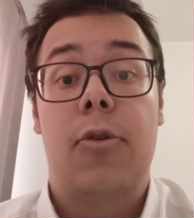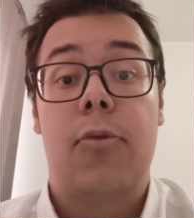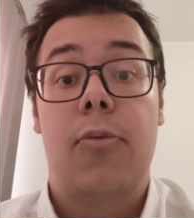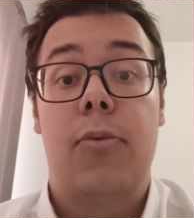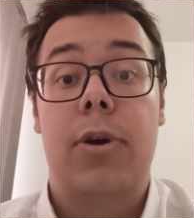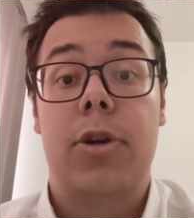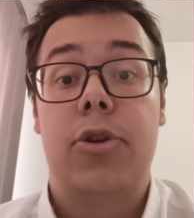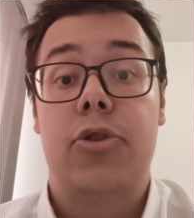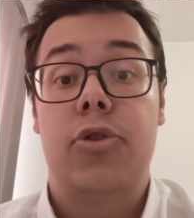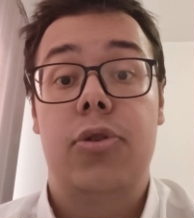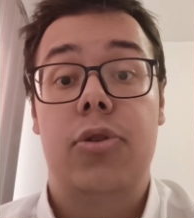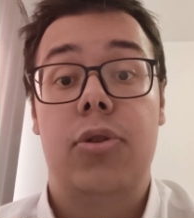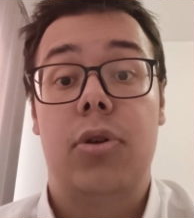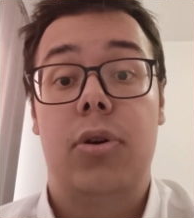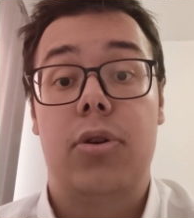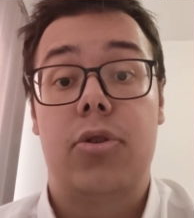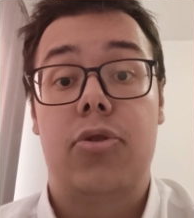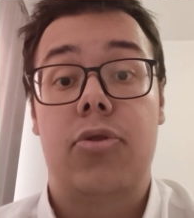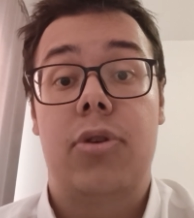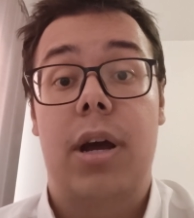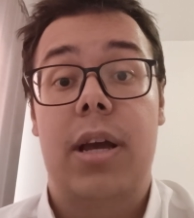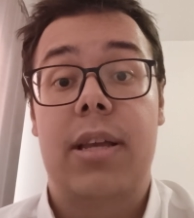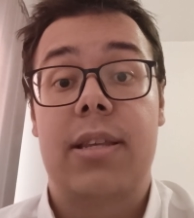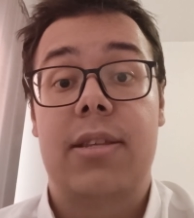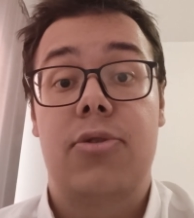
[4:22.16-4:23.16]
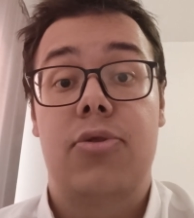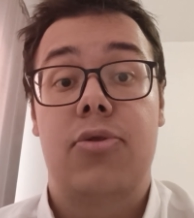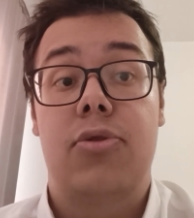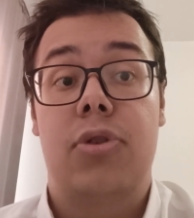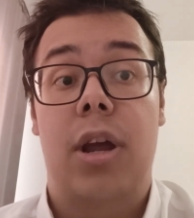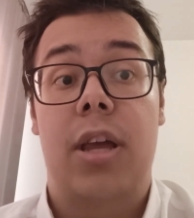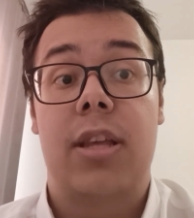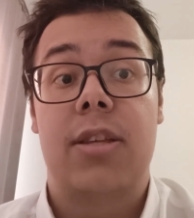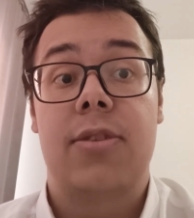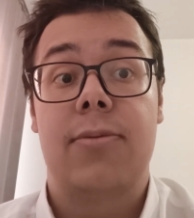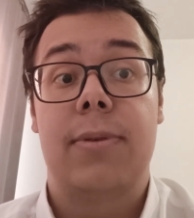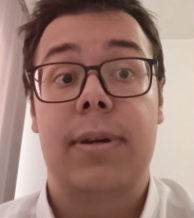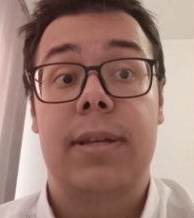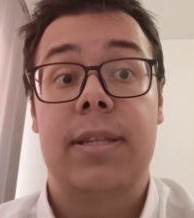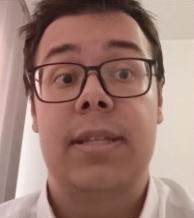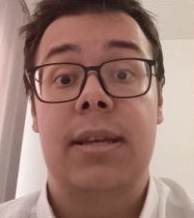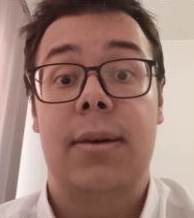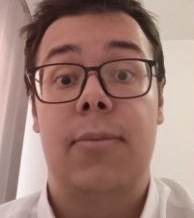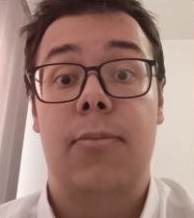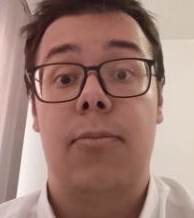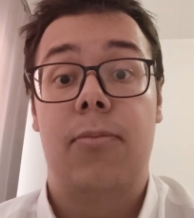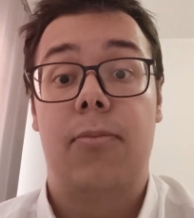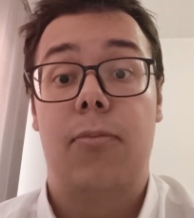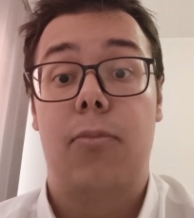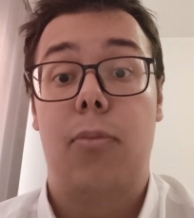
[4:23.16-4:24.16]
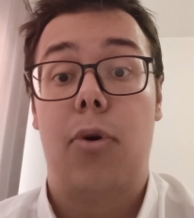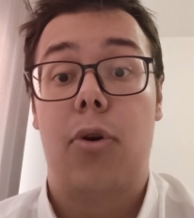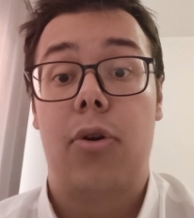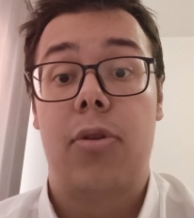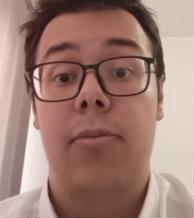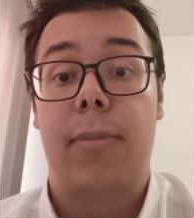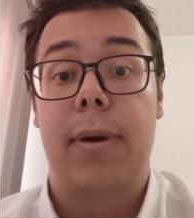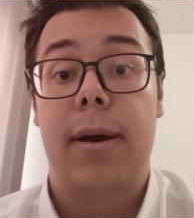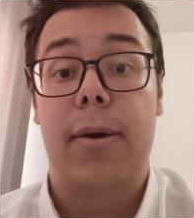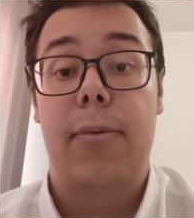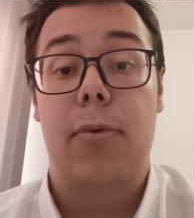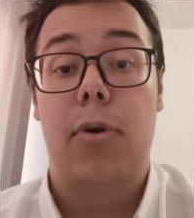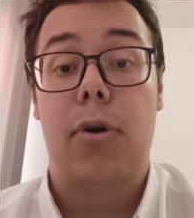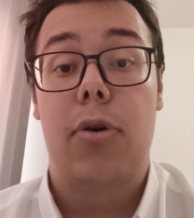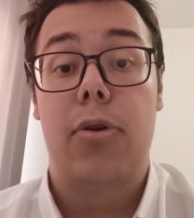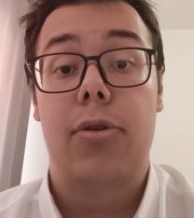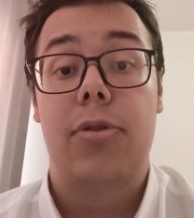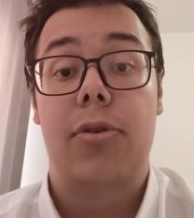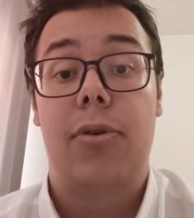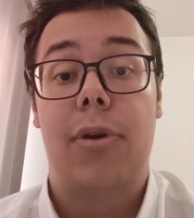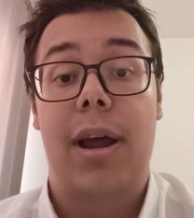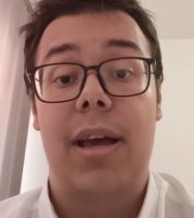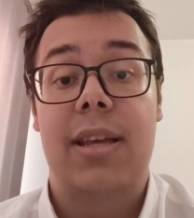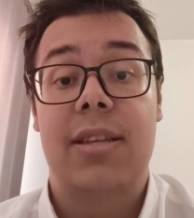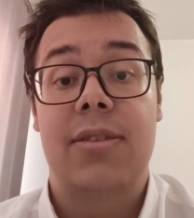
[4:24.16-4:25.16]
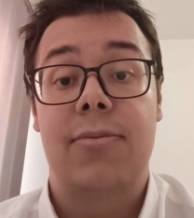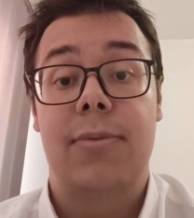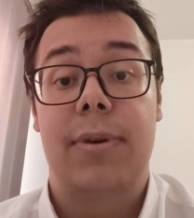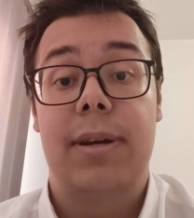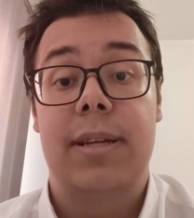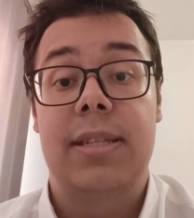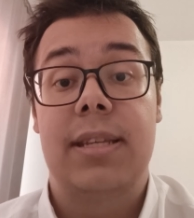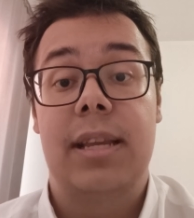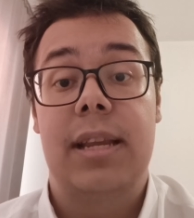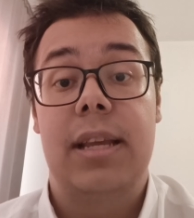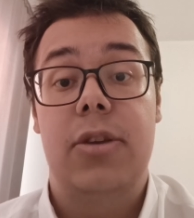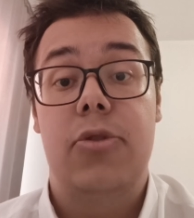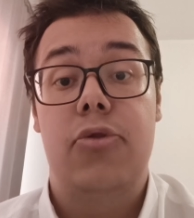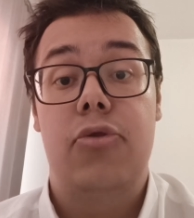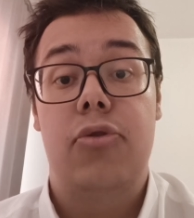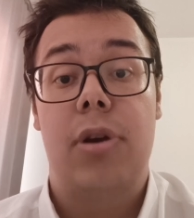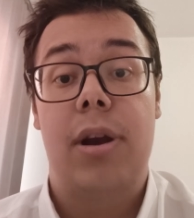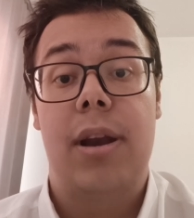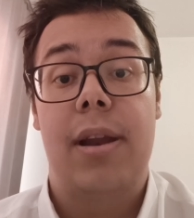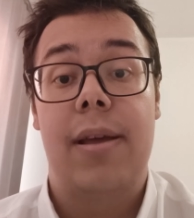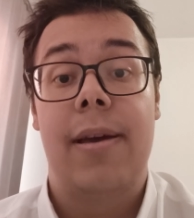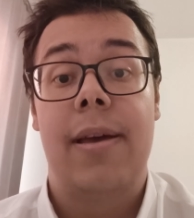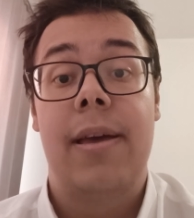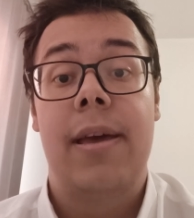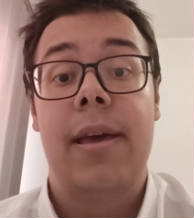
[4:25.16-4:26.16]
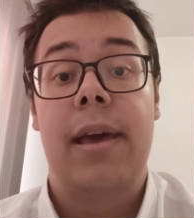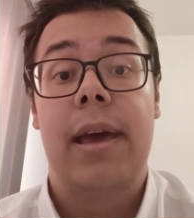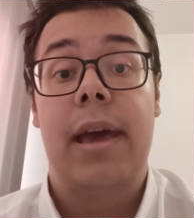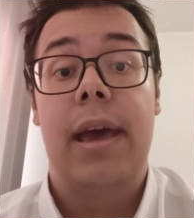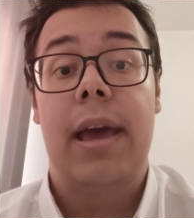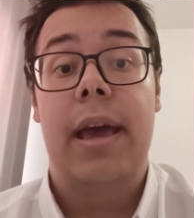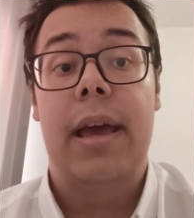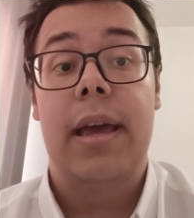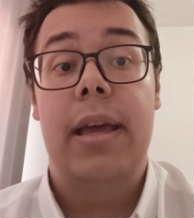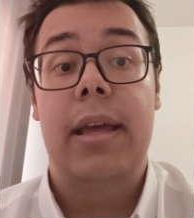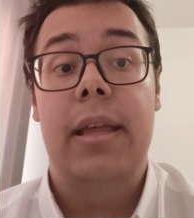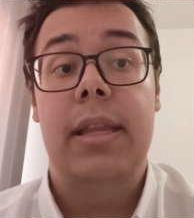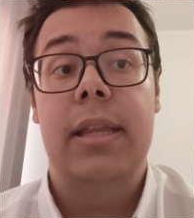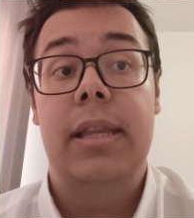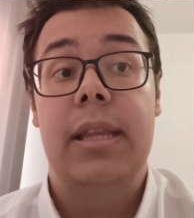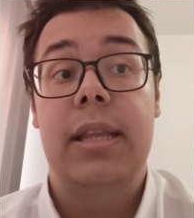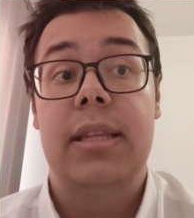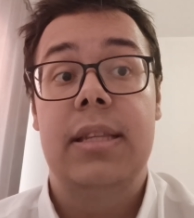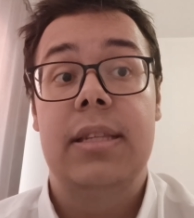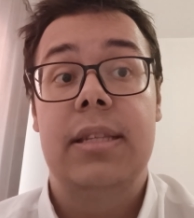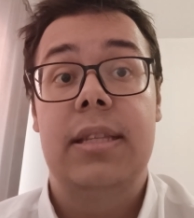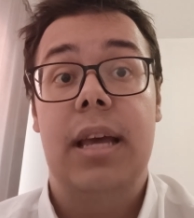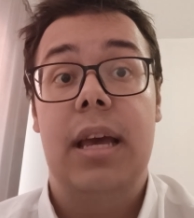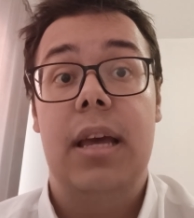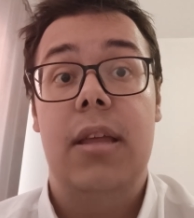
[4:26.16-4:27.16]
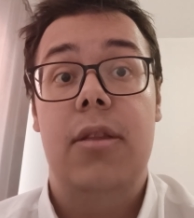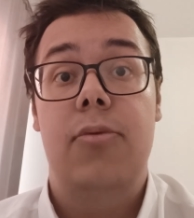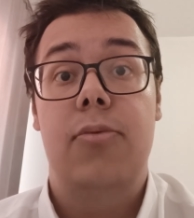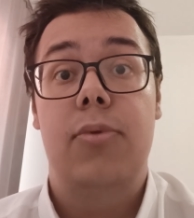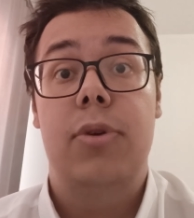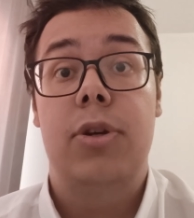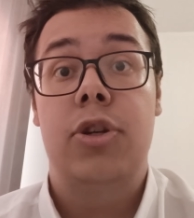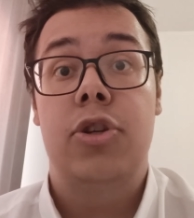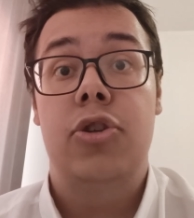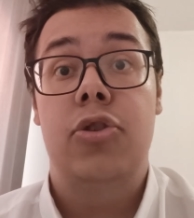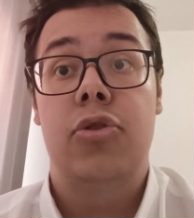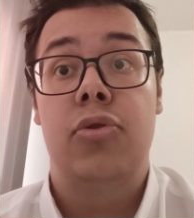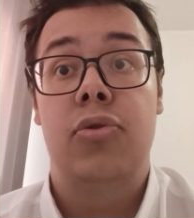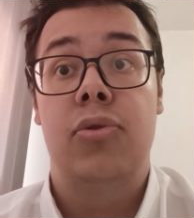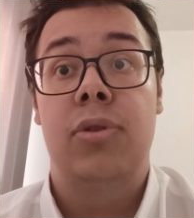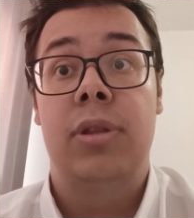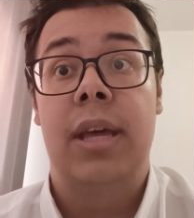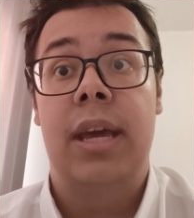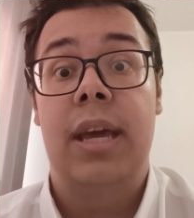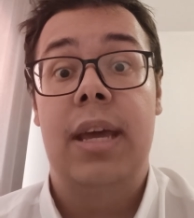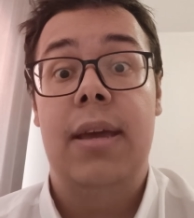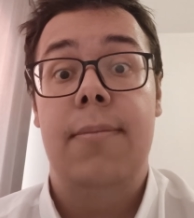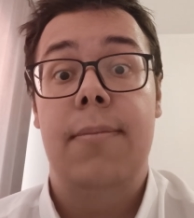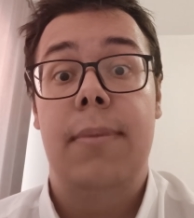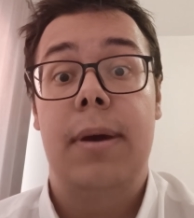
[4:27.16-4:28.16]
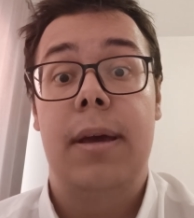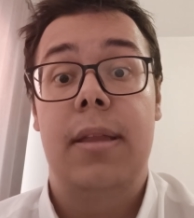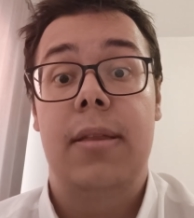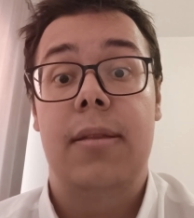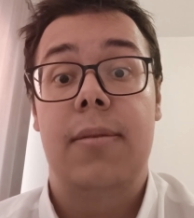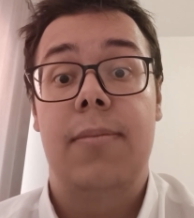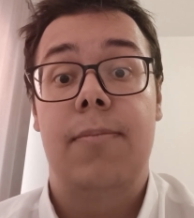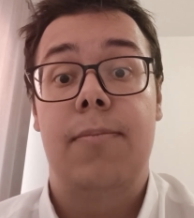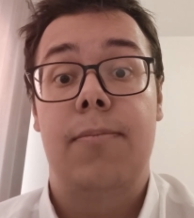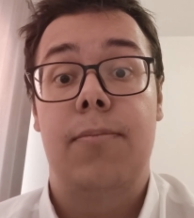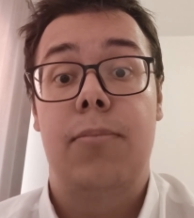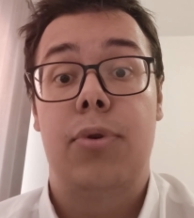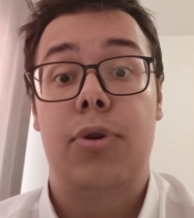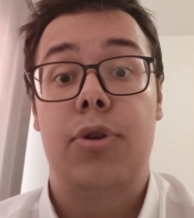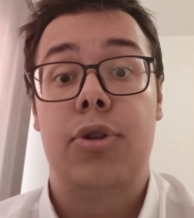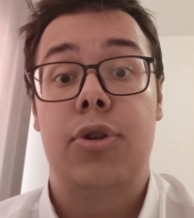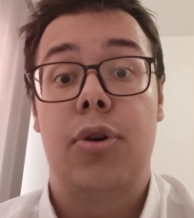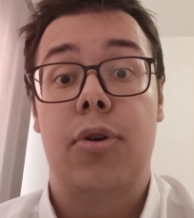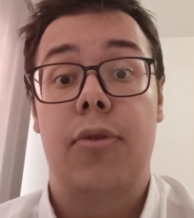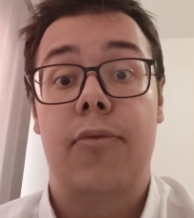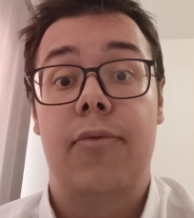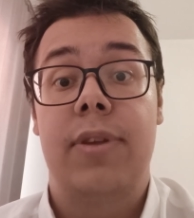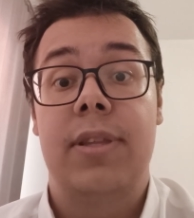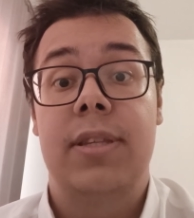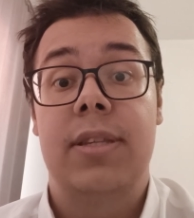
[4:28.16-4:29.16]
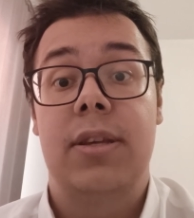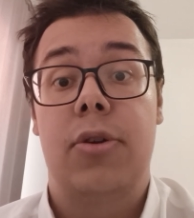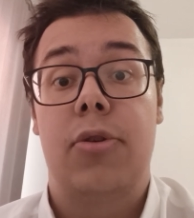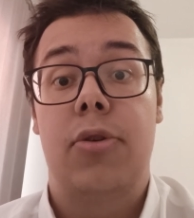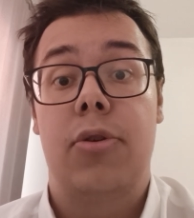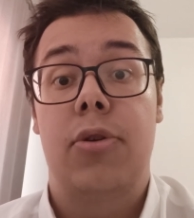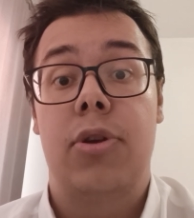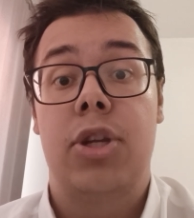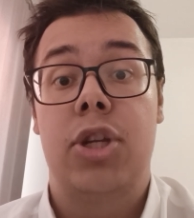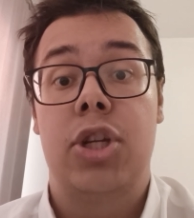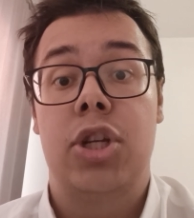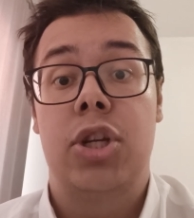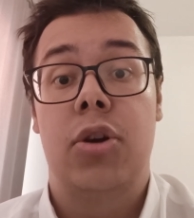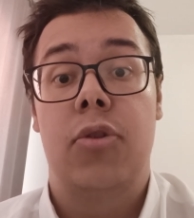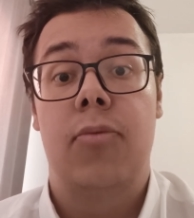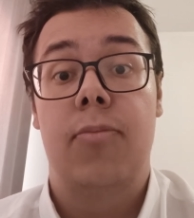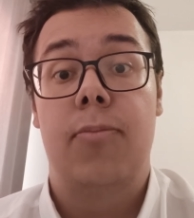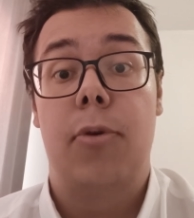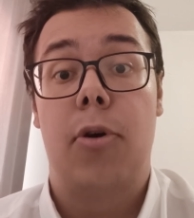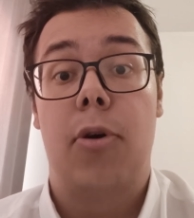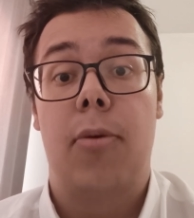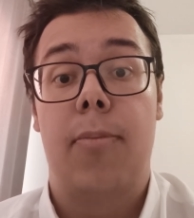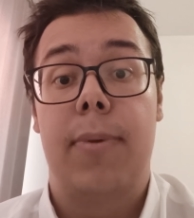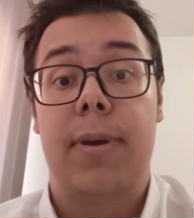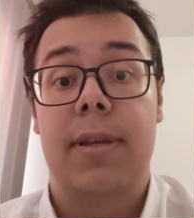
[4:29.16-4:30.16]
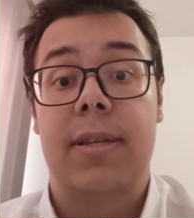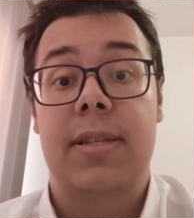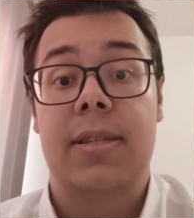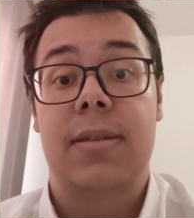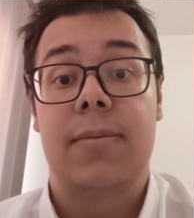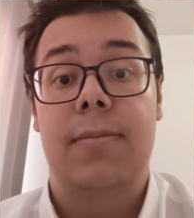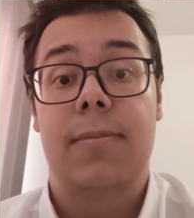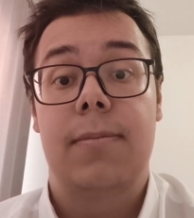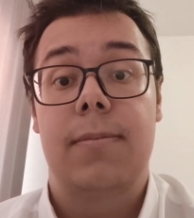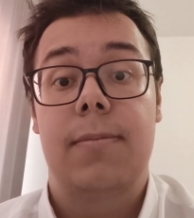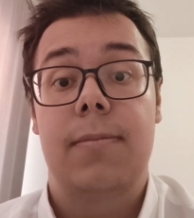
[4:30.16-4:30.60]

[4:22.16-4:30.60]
We should not try to translate them word by word or otherwise literally, and instead we should aim at preserving their original purpose.